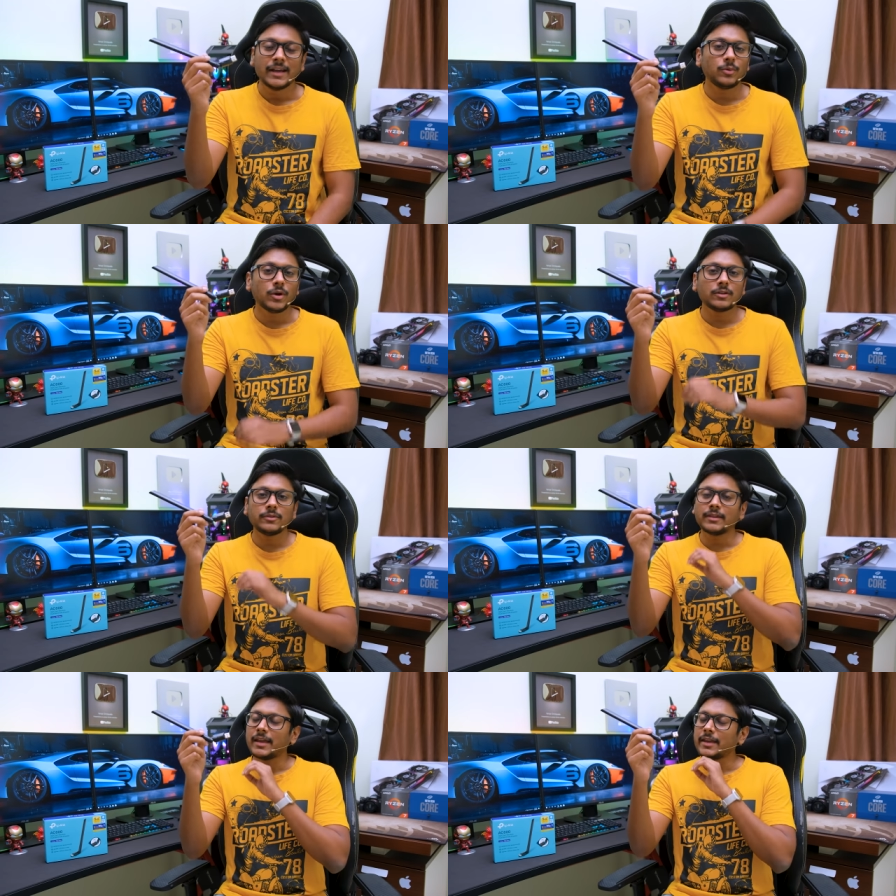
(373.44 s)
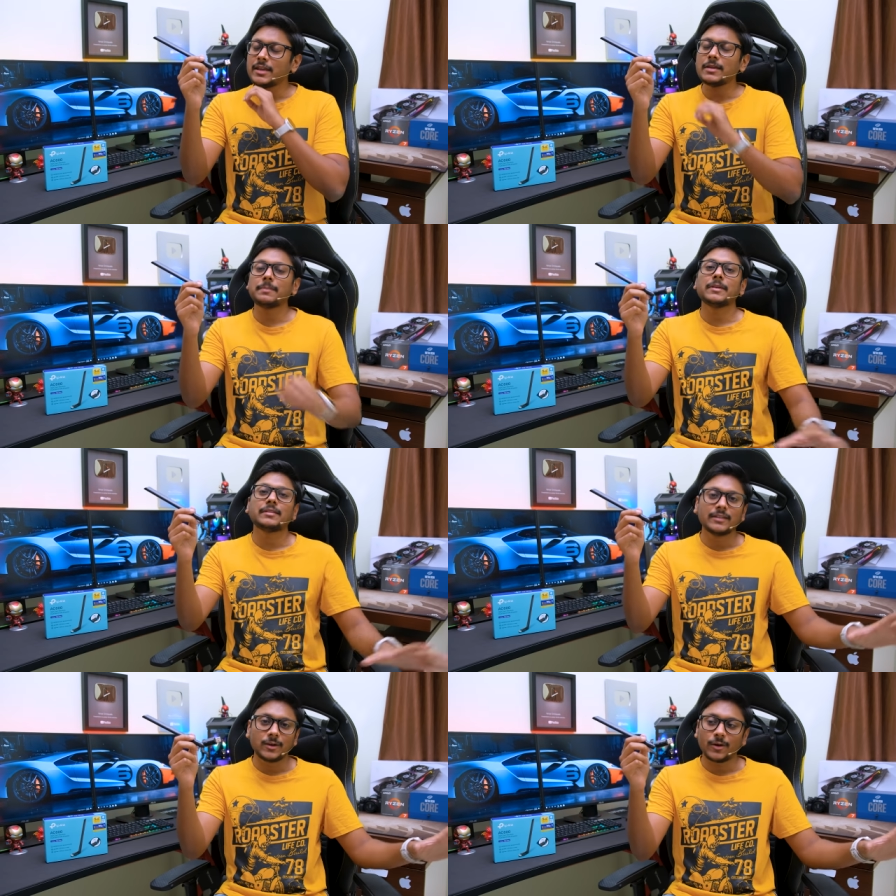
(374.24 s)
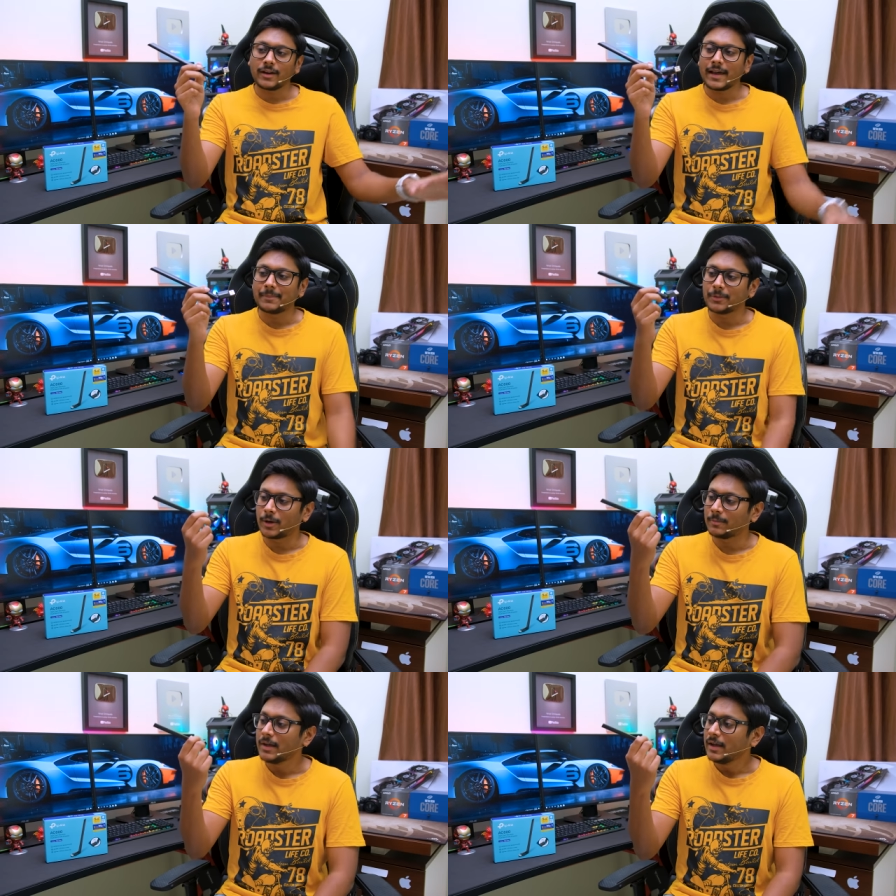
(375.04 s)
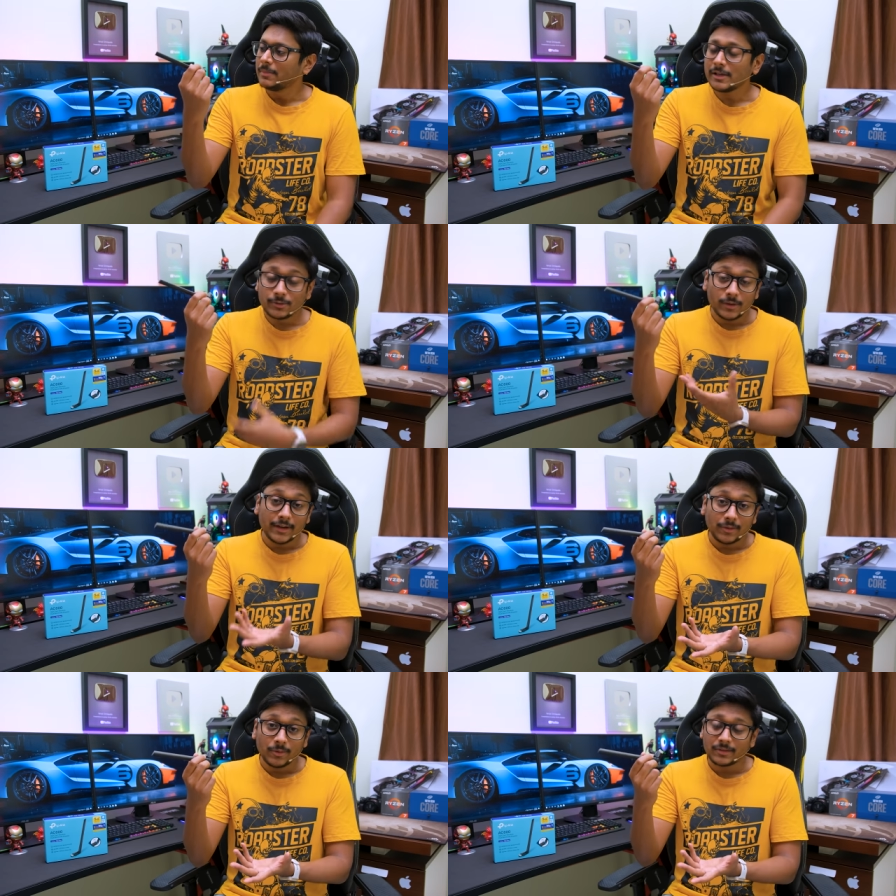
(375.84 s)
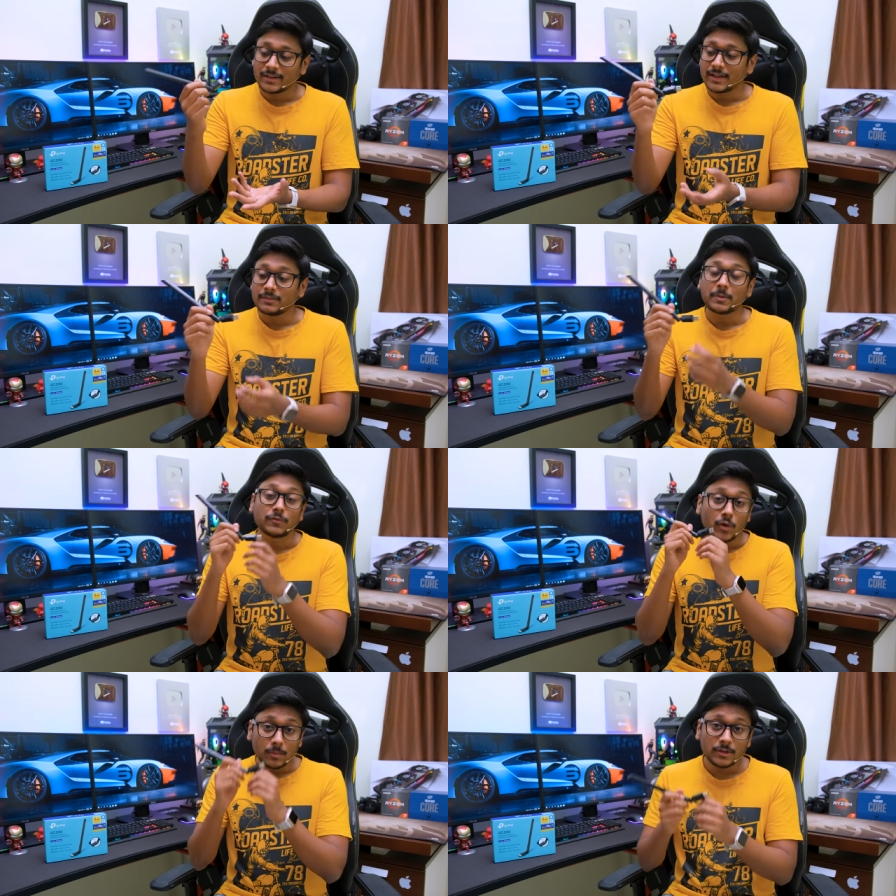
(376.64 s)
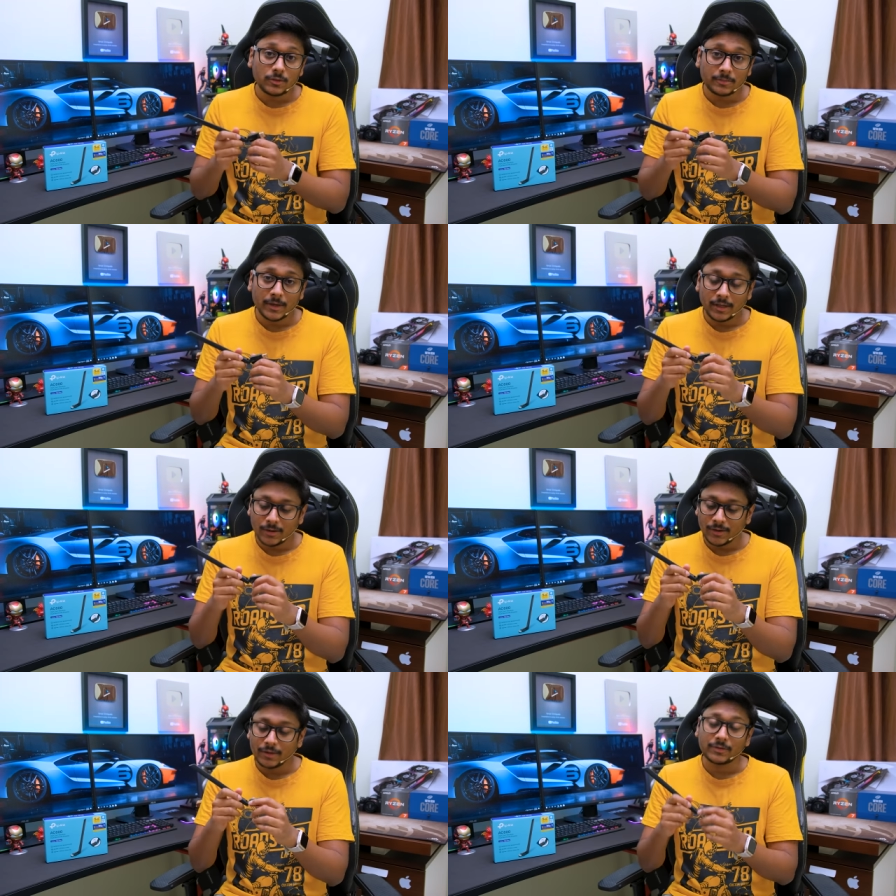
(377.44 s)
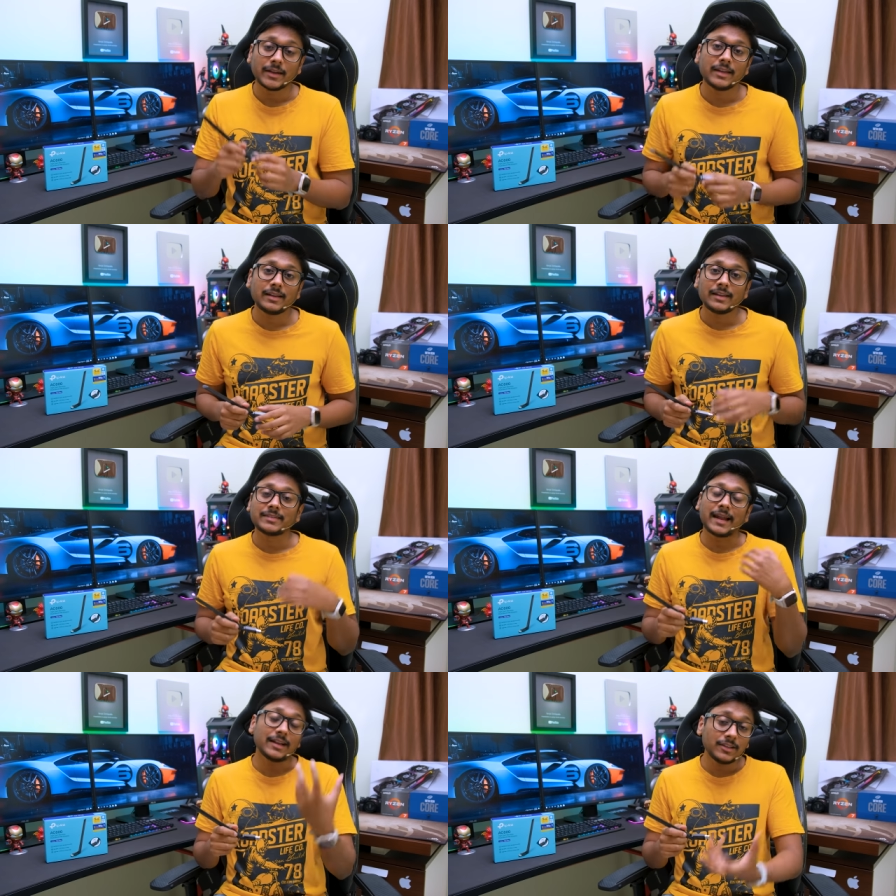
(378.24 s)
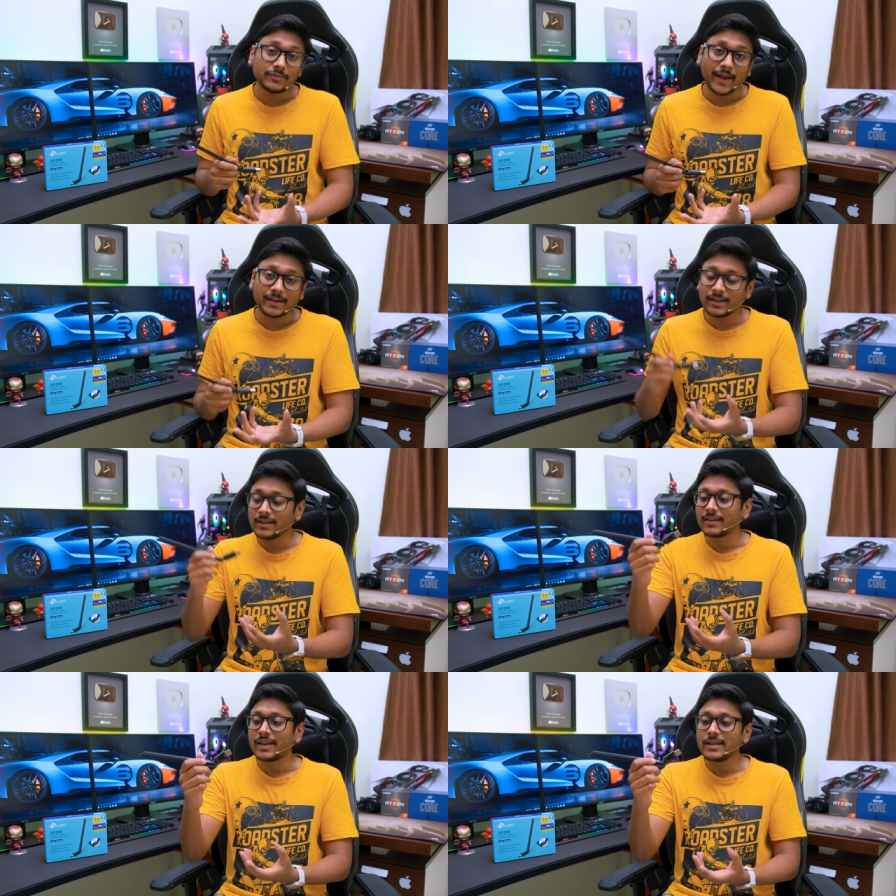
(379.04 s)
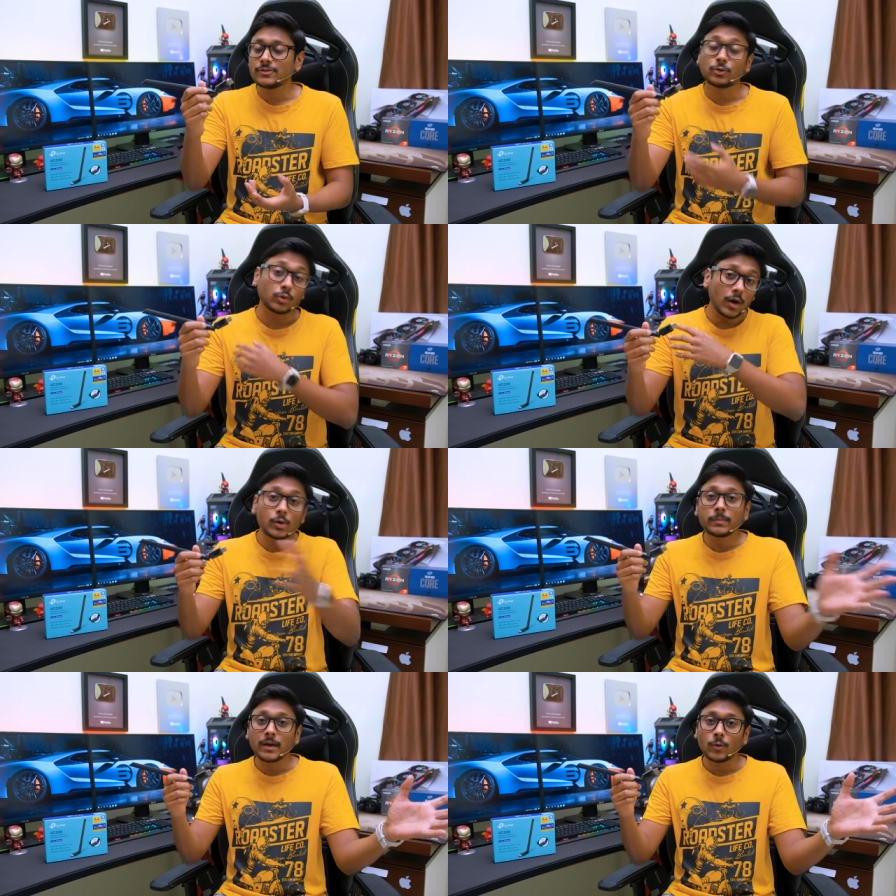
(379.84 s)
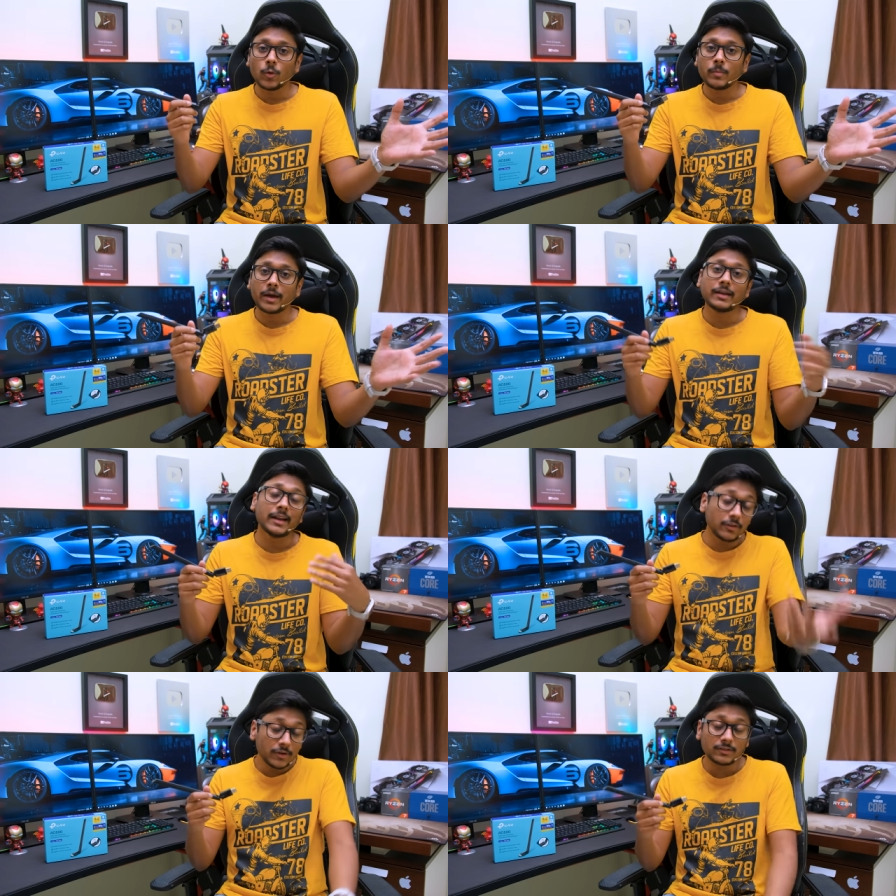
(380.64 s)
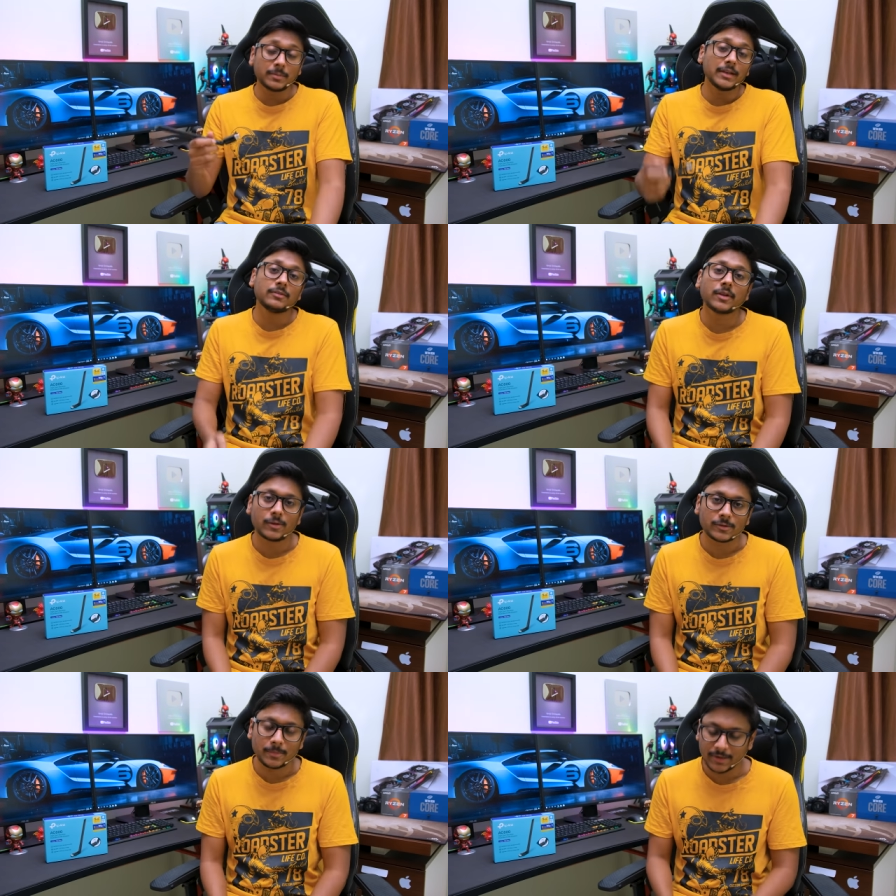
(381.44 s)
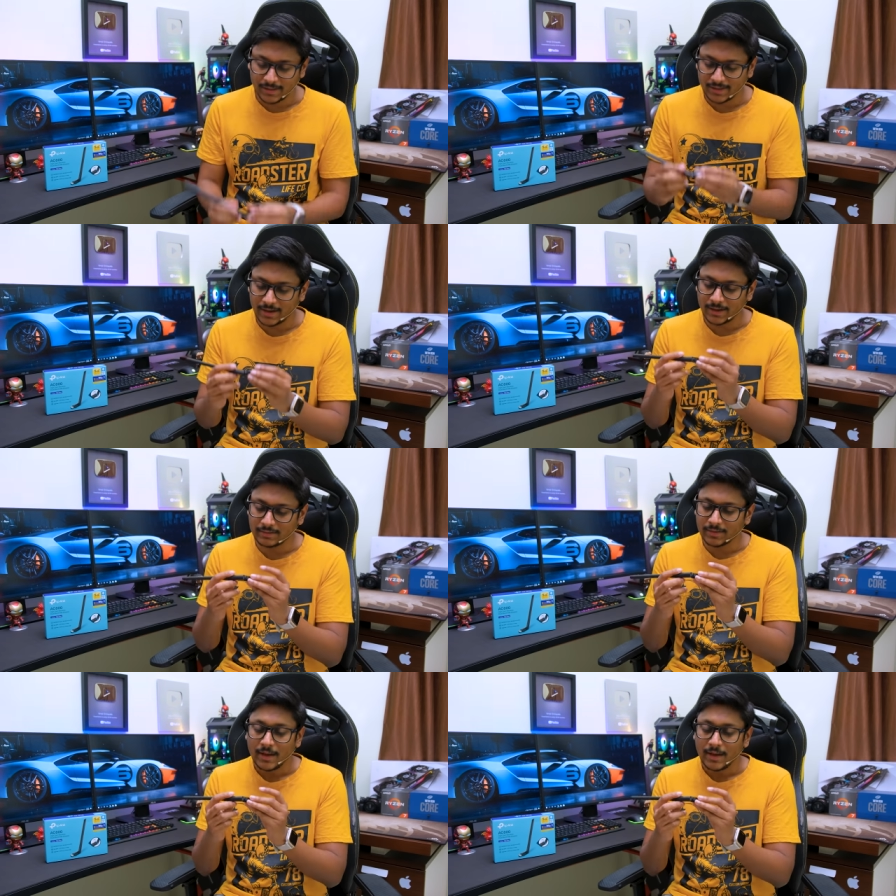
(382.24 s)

It works with any PC or laptop. Build quality was nice, performance was pretty good. I was getting like satisfactory range throughout my home and network speeds were also pretty nice.